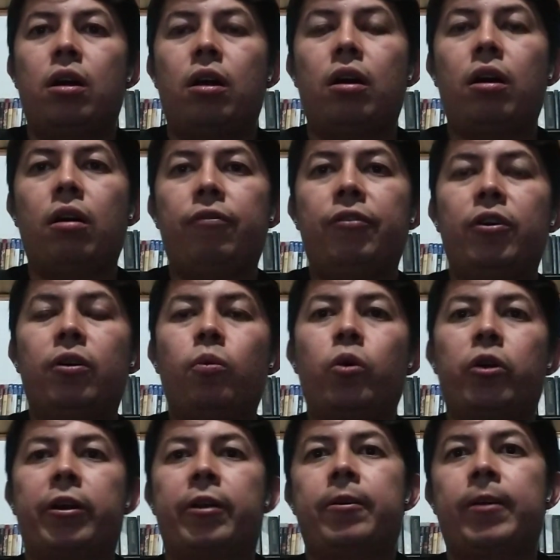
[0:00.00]

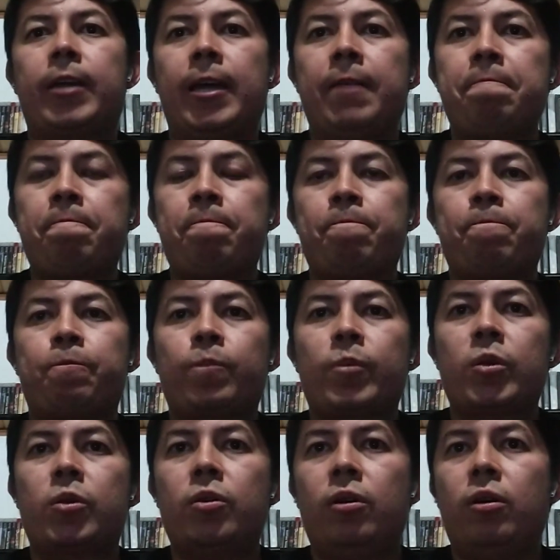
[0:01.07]
work. Okay.
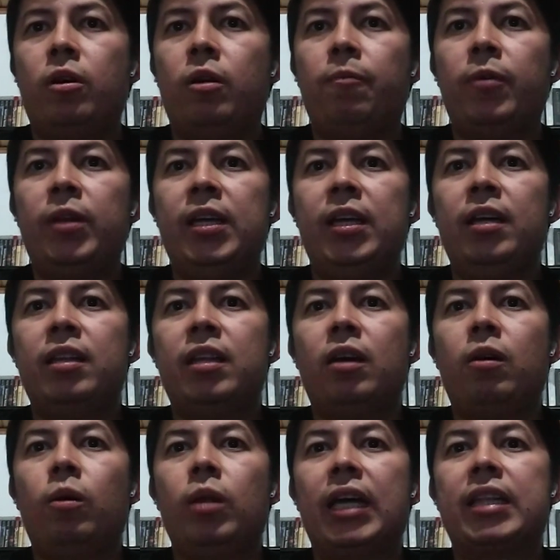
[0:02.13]
So hopefully the
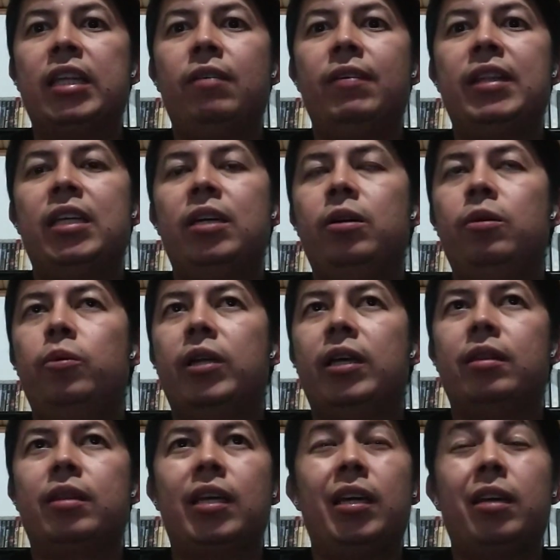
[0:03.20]
whole activity
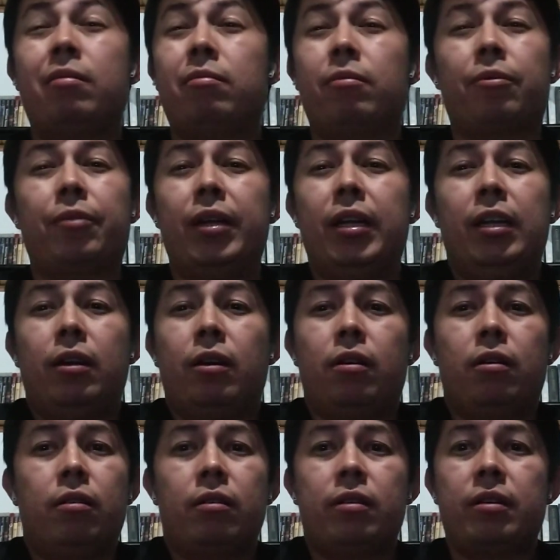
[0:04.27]
wouldn't take really
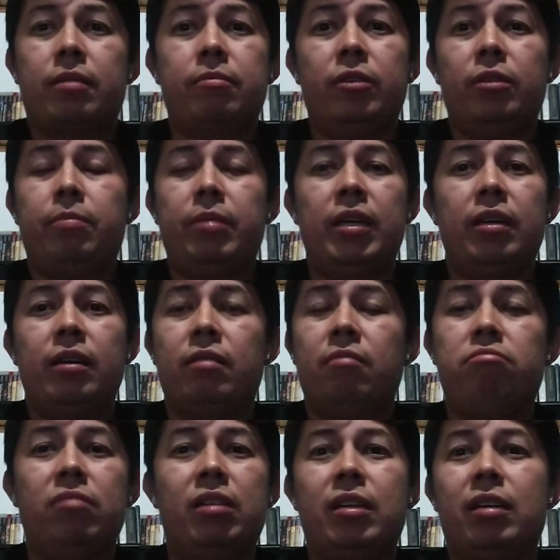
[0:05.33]
long. It may be
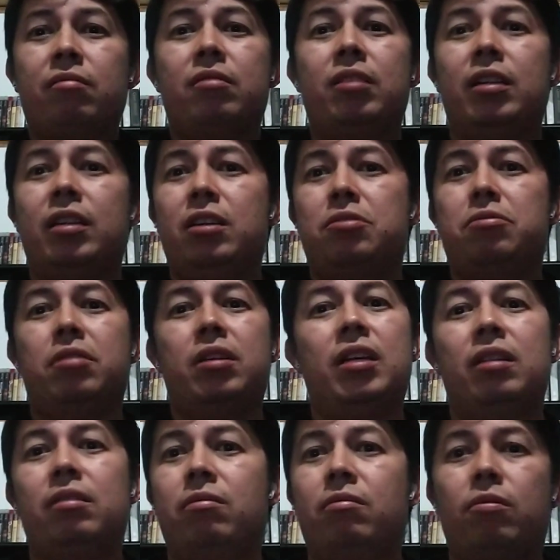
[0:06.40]
in a
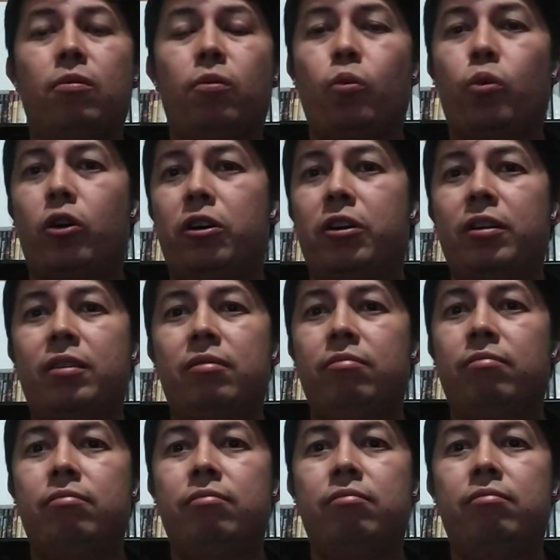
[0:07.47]
traditional Word
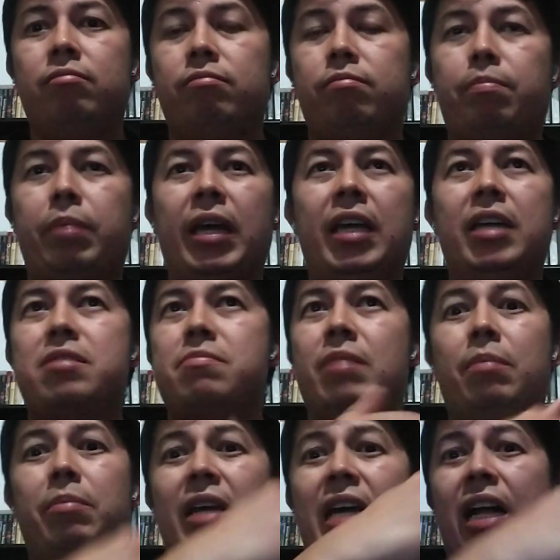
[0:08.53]
page,
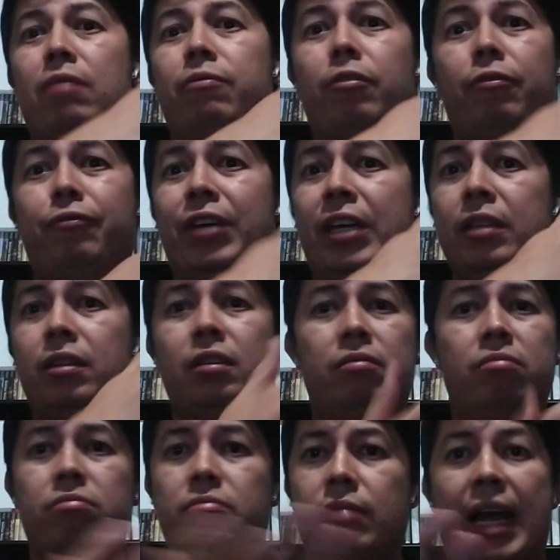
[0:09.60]
maybe half of it,
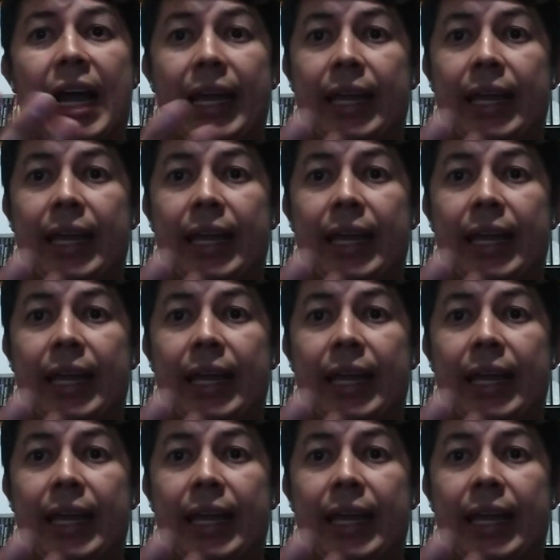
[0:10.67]
I